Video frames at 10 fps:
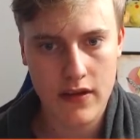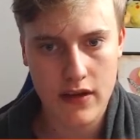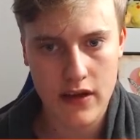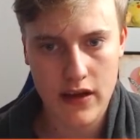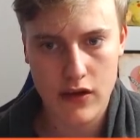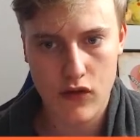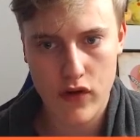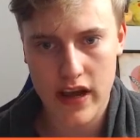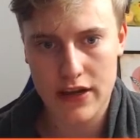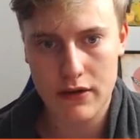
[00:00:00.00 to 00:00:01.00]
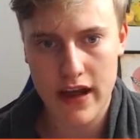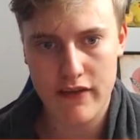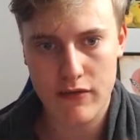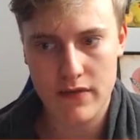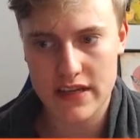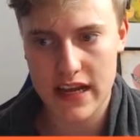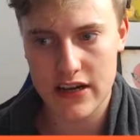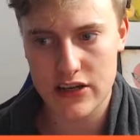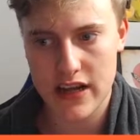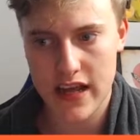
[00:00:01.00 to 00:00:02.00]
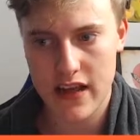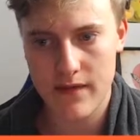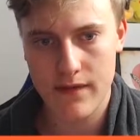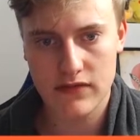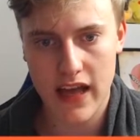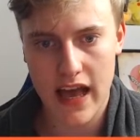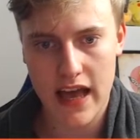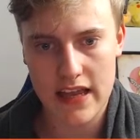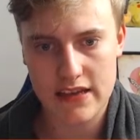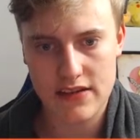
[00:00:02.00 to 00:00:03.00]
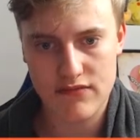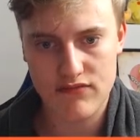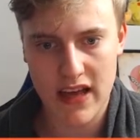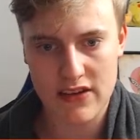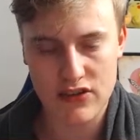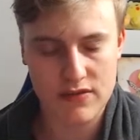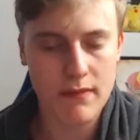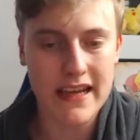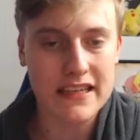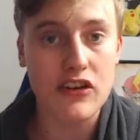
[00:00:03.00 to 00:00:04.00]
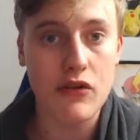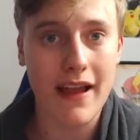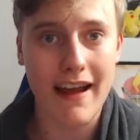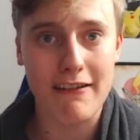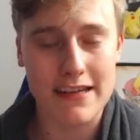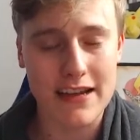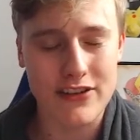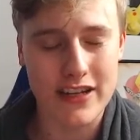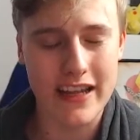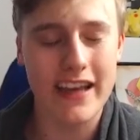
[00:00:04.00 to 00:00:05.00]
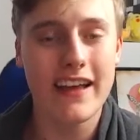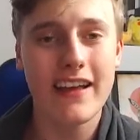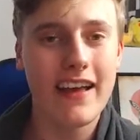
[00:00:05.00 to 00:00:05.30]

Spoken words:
You can create a new layer from the selection here, and that just makes a new layer essentially.